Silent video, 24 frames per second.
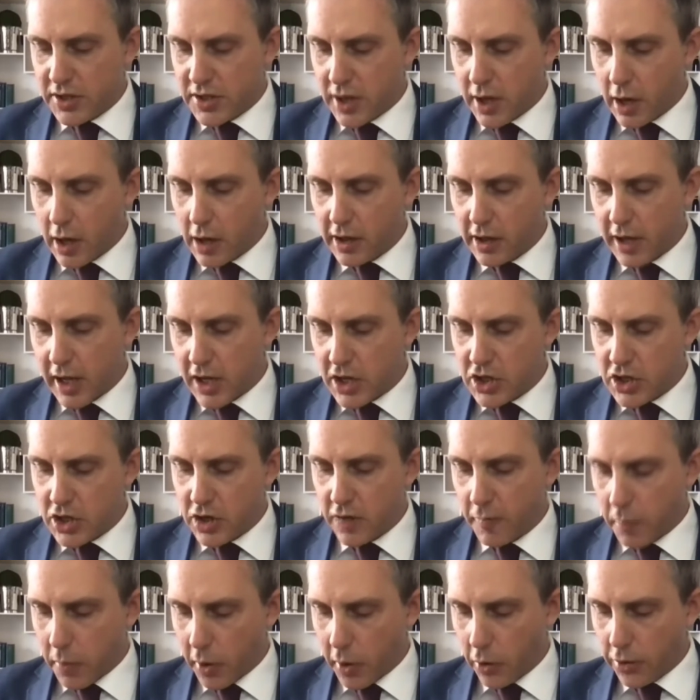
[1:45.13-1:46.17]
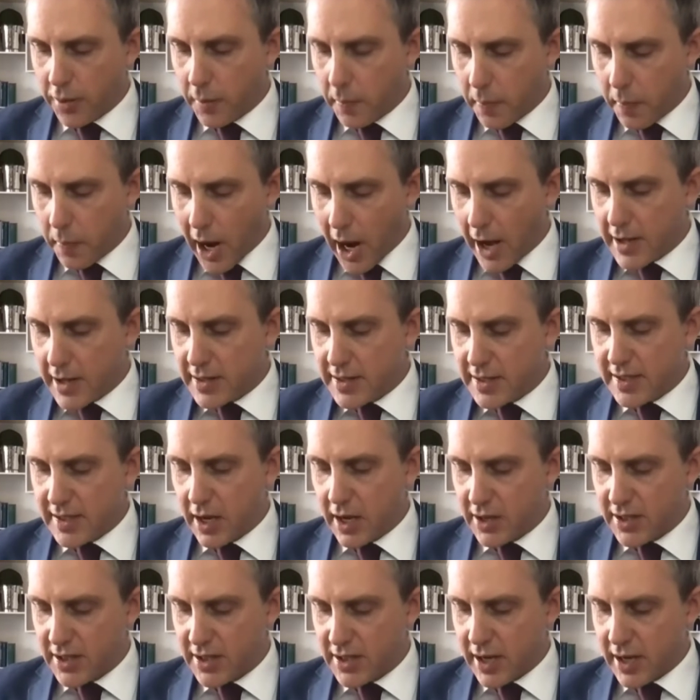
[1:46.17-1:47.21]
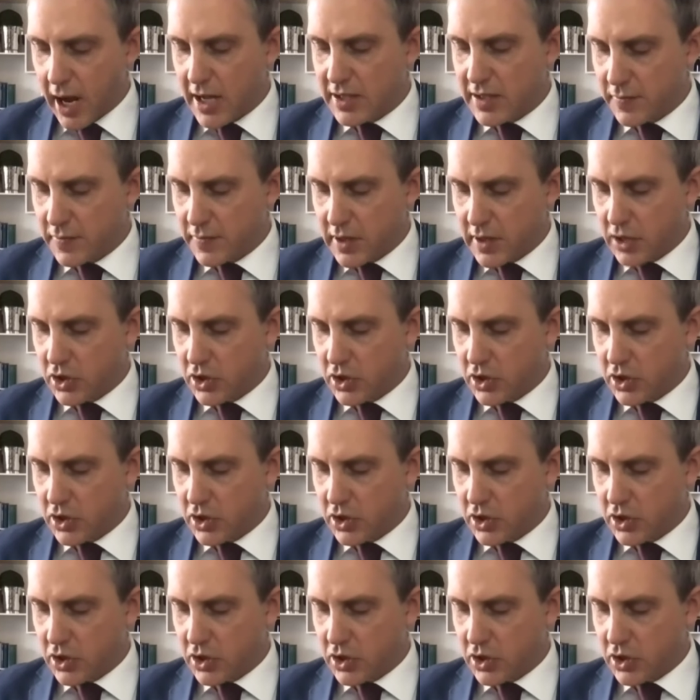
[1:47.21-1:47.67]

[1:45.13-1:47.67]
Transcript: consolidation of both the buy and sell sides